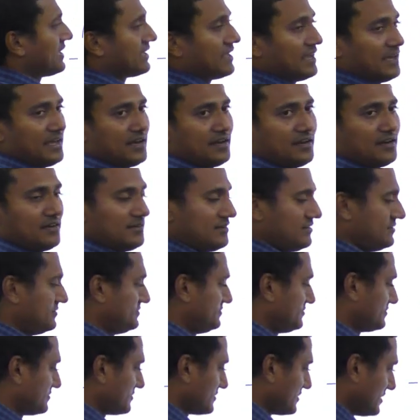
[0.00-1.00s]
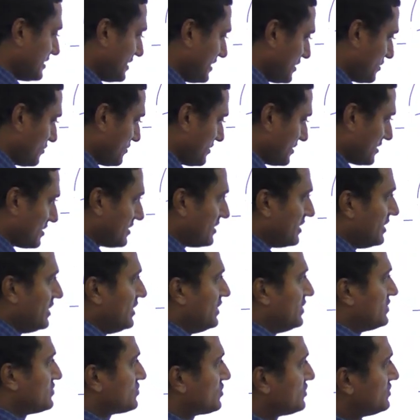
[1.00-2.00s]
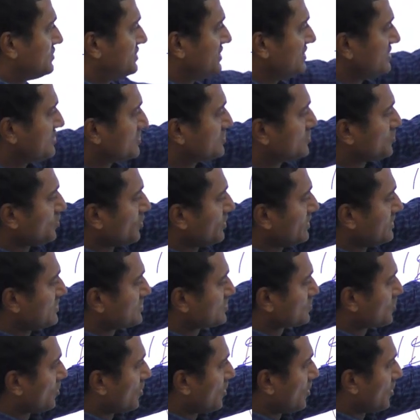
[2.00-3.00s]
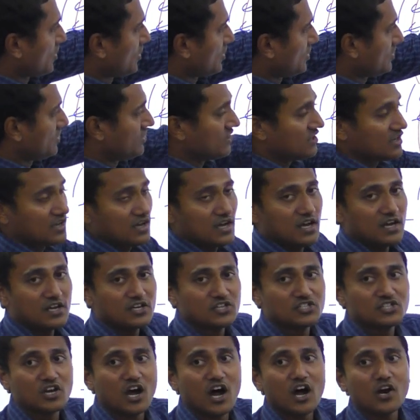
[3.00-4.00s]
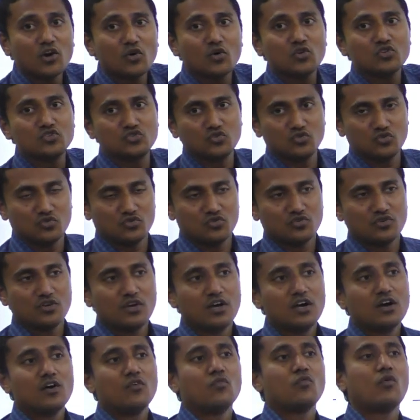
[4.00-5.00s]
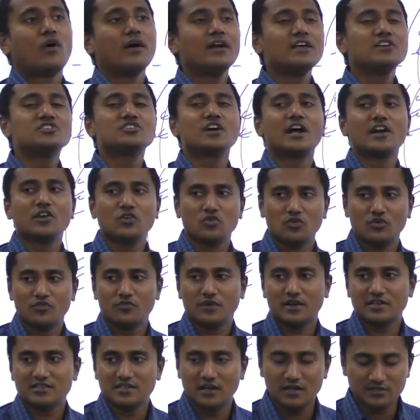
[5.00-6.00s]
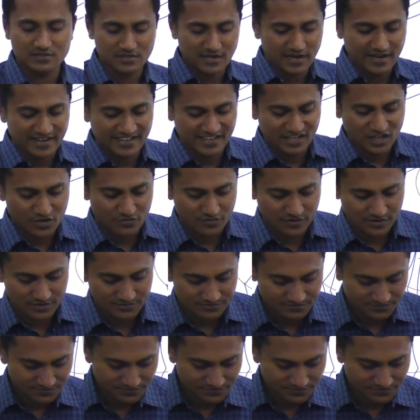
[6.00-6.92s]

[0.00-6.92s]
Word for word: again to here. So this zone is called shadow zone. What is shadow? For example, standing here, friend.